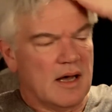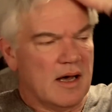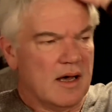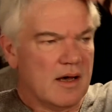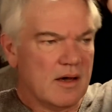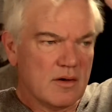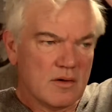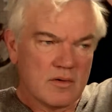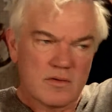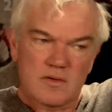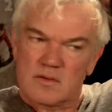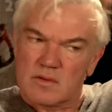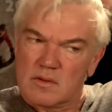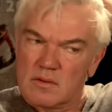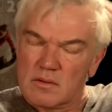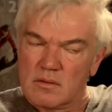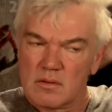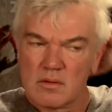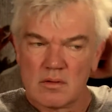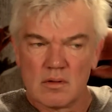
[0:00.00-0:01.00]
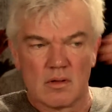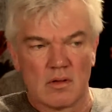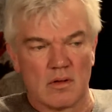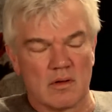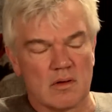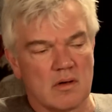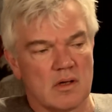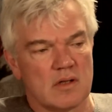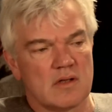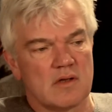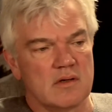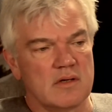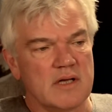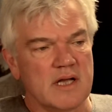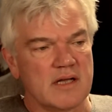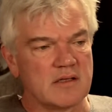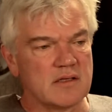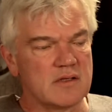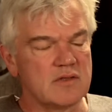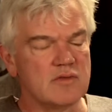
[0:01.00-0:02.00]
I also got
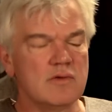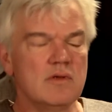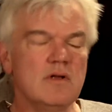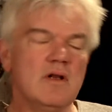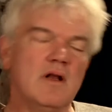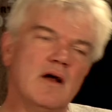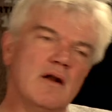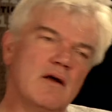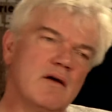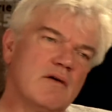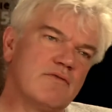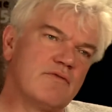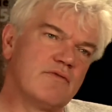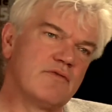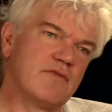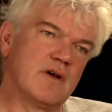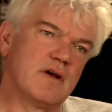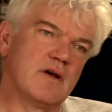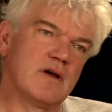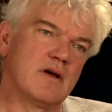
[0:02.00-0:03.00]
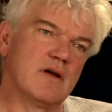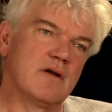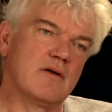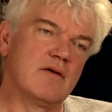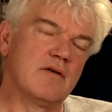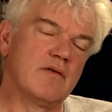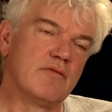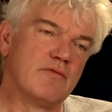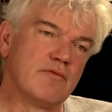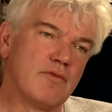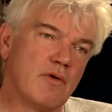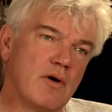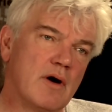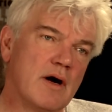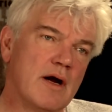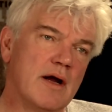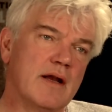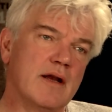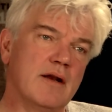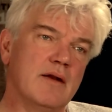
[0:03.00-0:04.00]
connected to a lot of
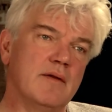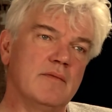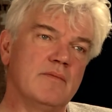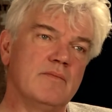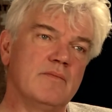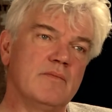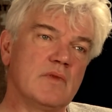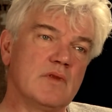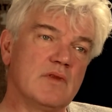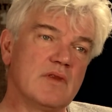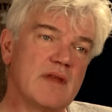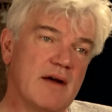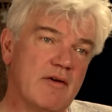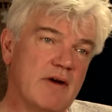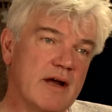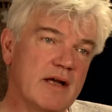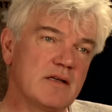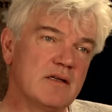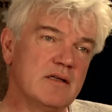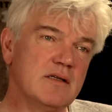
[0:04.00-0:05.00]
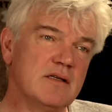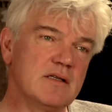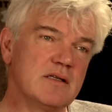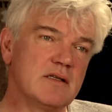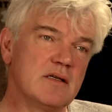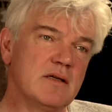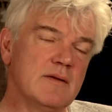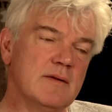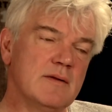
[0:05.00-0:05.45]
foreign directors,